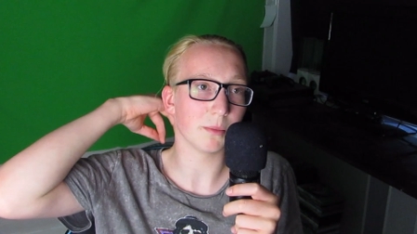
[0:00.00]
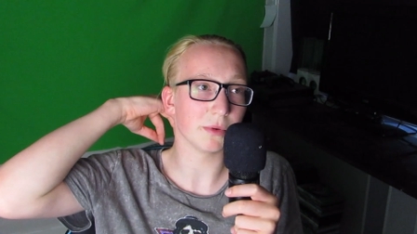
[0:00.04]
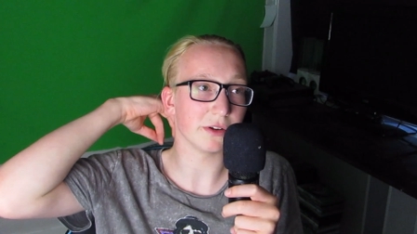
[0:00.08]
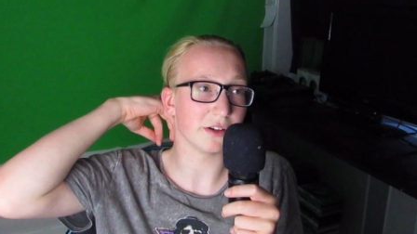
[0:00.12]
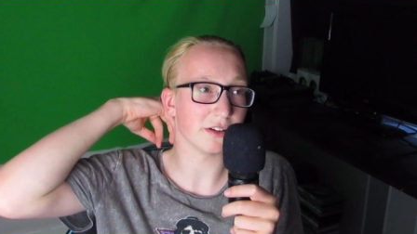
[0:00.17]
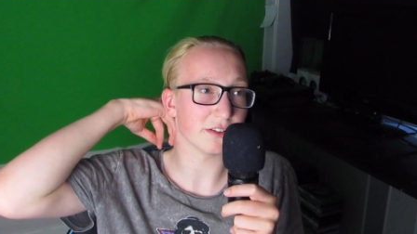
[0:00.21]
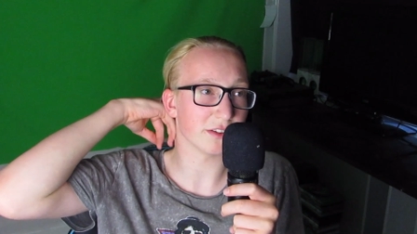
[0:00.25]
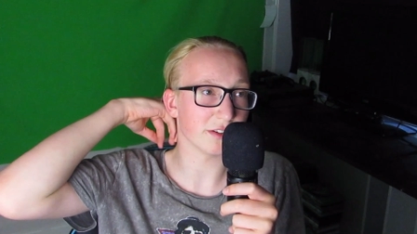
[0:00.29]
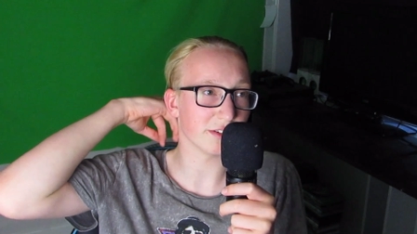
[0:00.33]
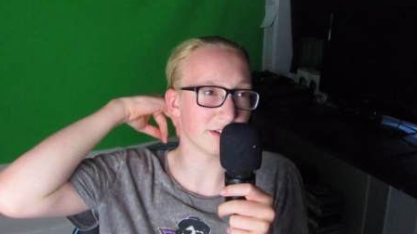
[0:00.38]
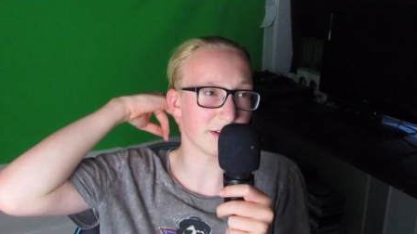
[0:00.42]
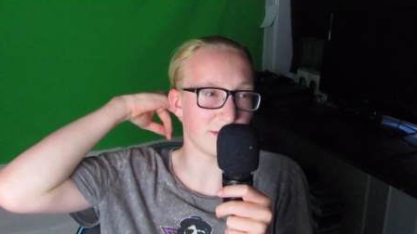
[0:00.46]

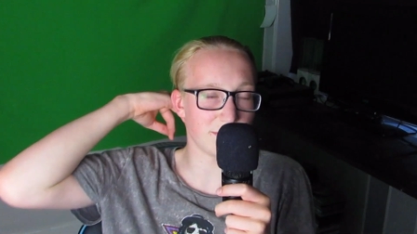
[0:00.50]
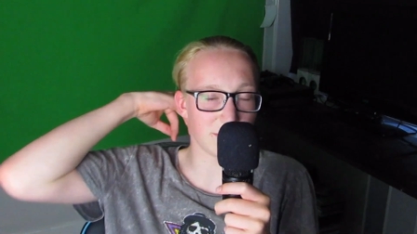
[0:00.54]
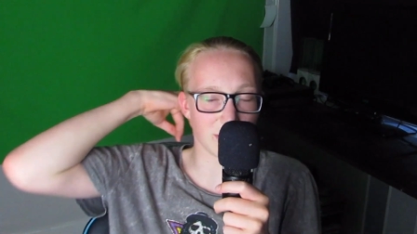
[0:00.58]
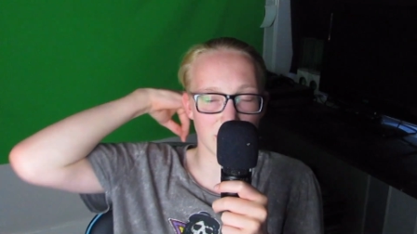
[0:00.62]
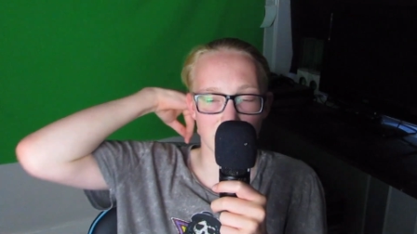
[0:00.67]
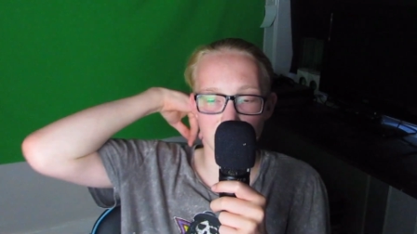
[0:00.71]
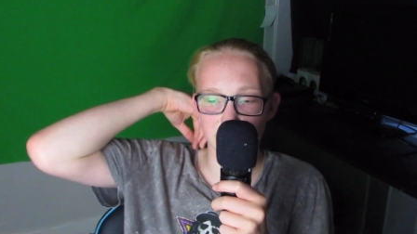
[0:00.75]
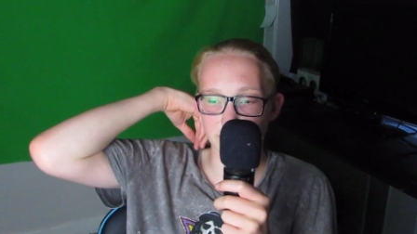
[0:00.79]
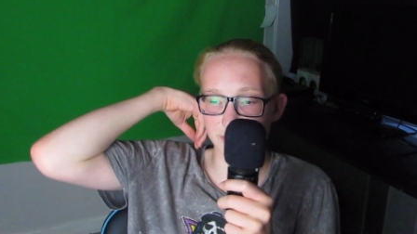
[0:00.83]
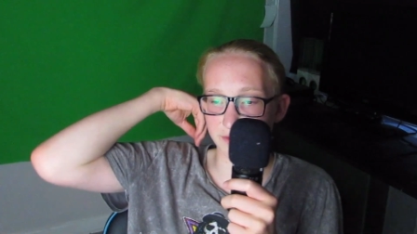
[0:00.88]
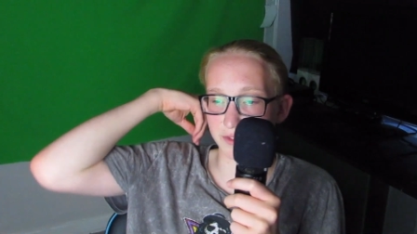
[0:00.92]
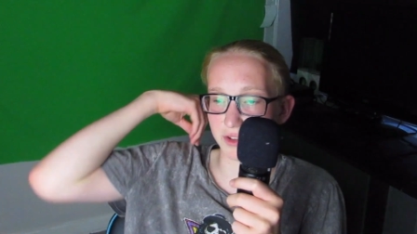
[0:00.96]
because I'll give you
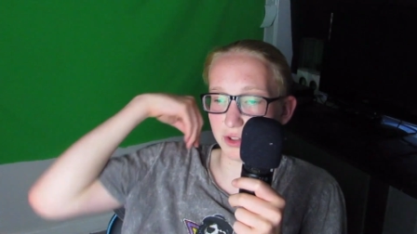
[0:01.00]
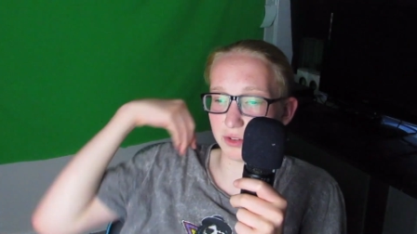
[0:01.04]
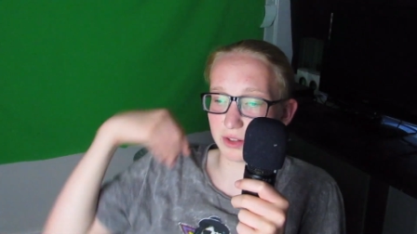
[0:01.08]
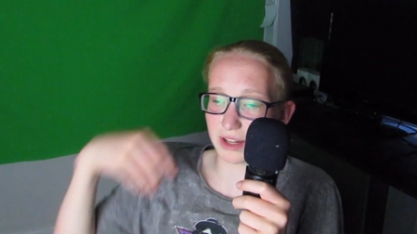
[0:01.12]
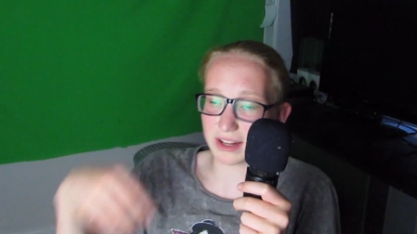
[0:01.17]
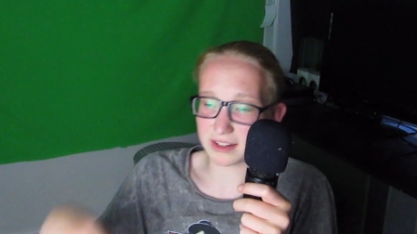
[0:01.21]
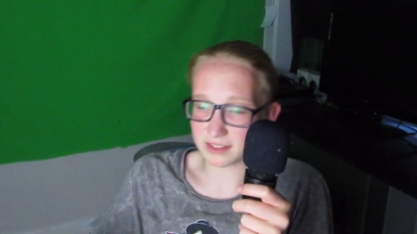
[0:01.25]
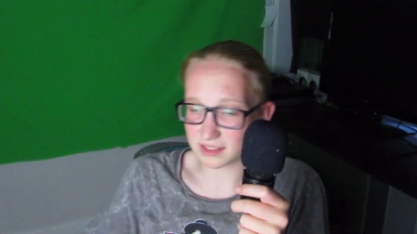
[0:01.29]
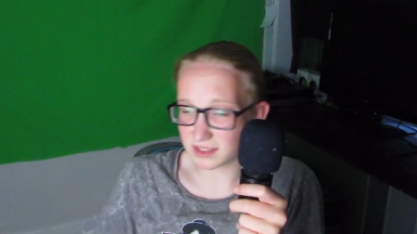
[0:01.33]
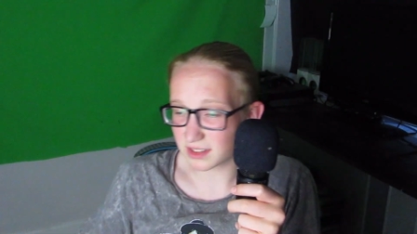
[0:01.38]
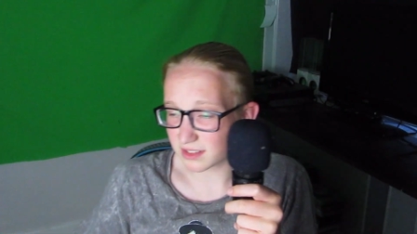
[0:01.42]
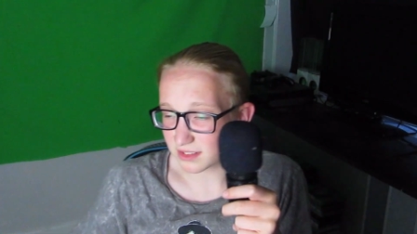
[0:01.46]
guys a few
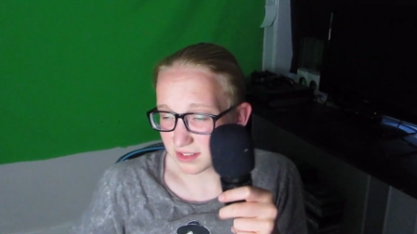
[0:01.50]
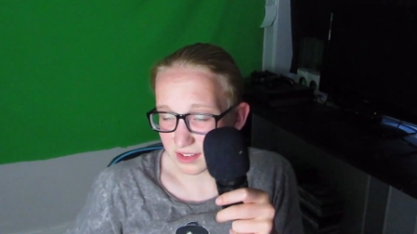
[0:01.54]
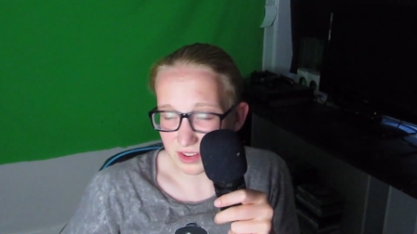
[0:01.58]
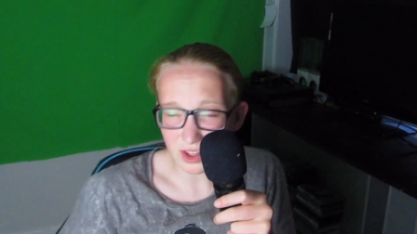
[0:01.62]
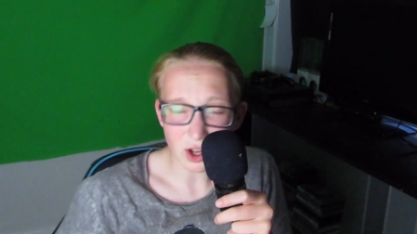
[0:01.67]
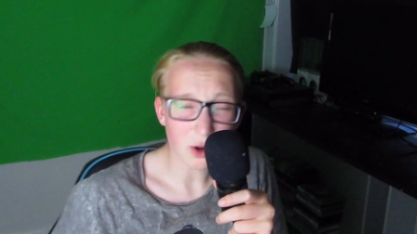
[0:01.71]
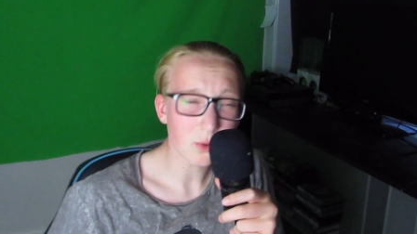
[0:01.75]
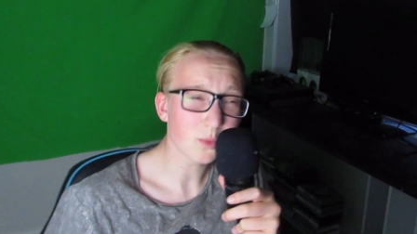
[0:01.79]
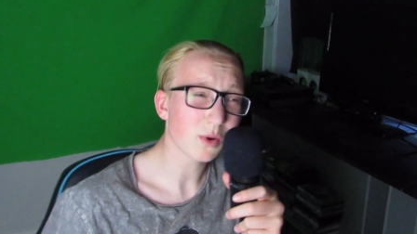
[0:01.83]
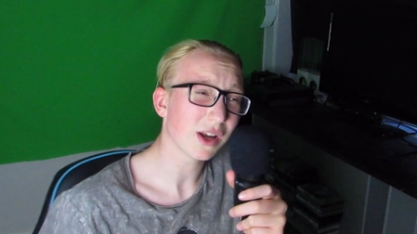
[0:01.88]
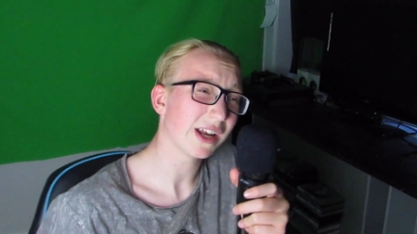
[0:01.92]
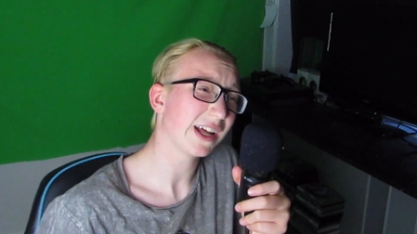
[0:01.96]
days because
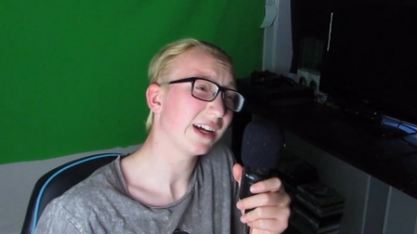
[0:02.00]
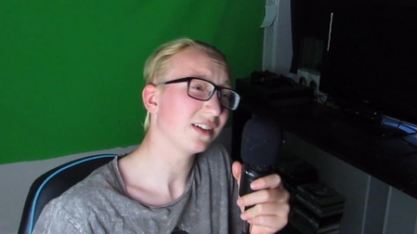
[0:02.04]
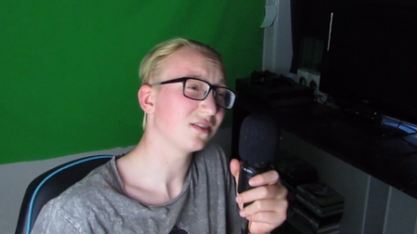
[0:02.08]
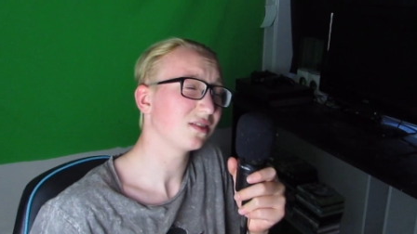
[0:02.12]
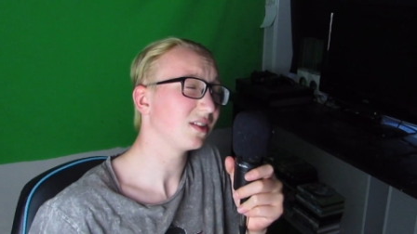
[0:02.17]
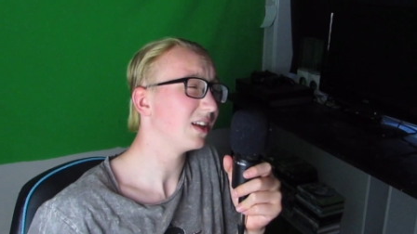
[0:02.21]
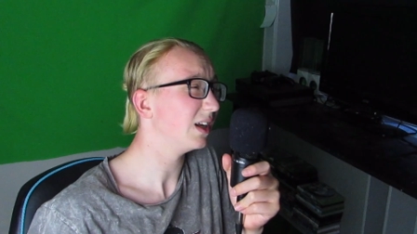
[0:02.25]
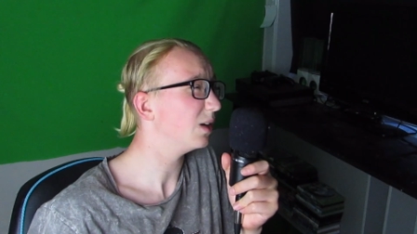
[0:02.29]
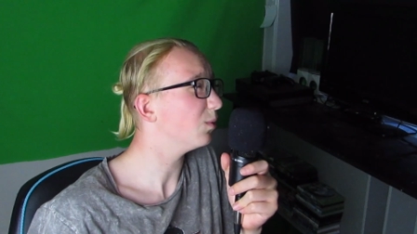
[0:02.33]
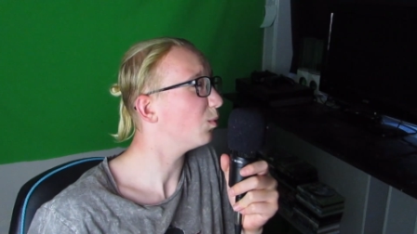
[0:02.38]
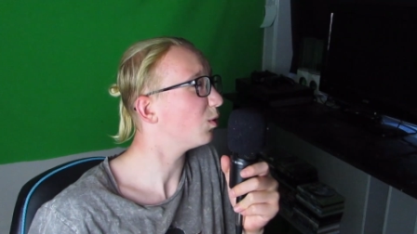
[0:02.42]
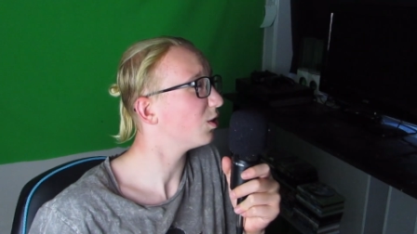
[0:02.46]
no one
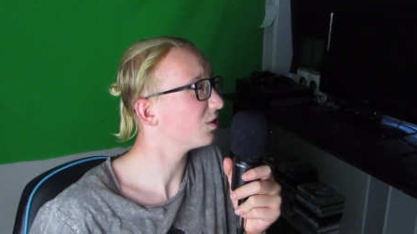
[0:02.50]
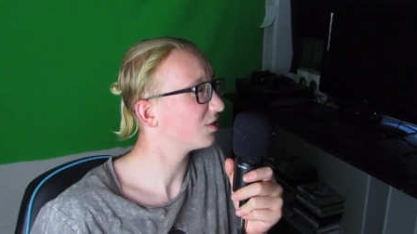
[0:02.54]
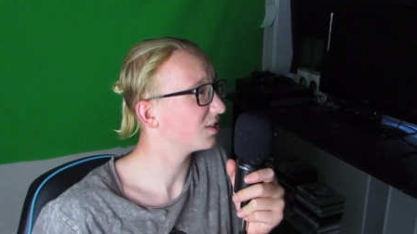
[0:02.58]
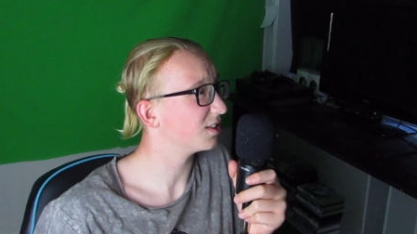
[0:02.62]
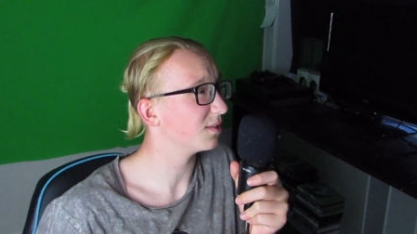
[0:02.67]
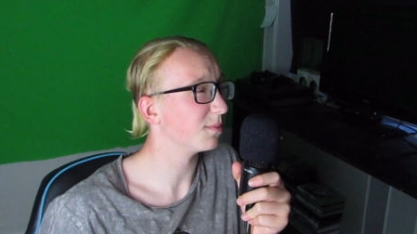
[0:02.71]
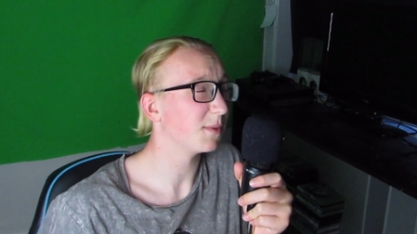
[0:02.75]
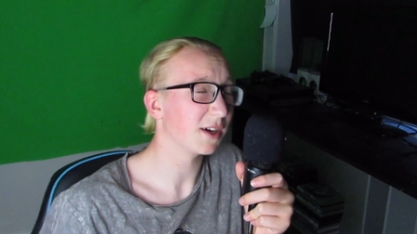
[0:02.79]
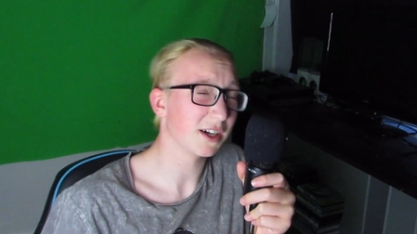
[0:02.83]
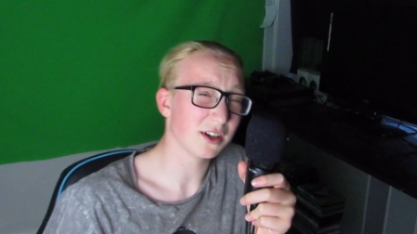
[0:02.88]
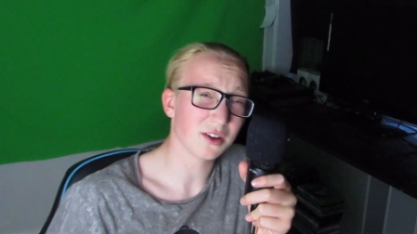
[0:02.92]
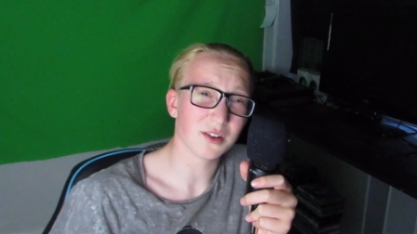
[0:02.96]
actually
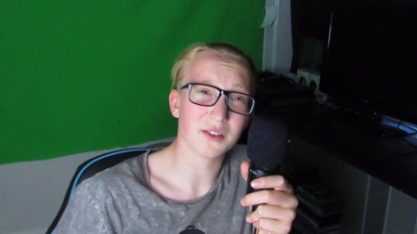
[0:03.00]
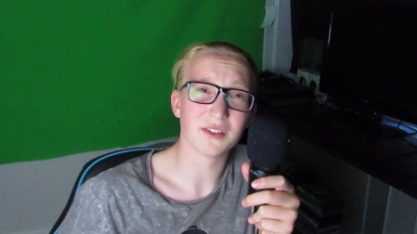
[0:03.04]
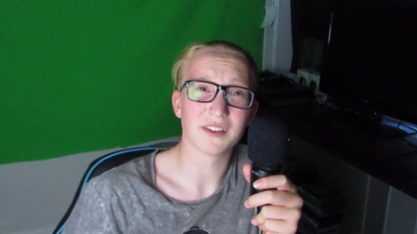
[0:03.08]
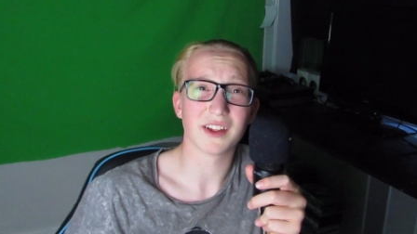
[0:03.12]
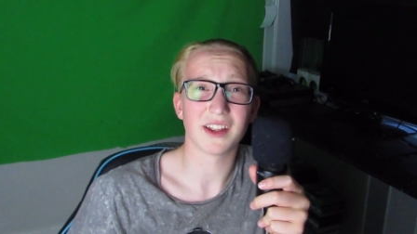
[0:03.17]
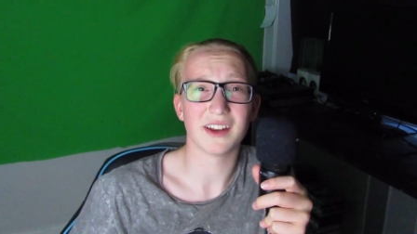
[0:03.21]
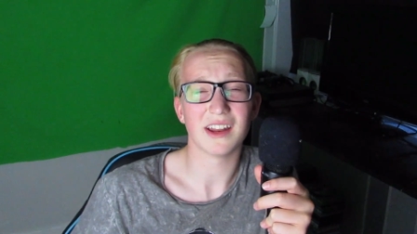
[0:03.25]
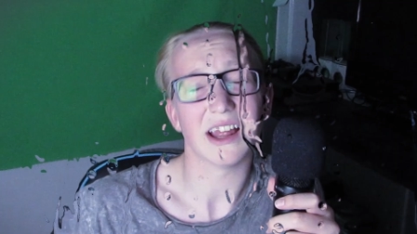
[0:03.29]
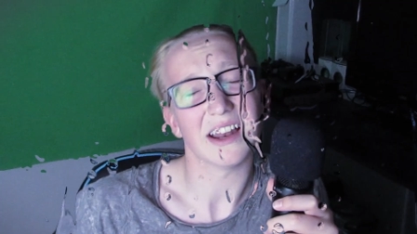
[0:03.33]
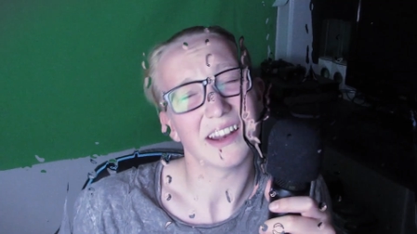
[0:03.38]
watches my content,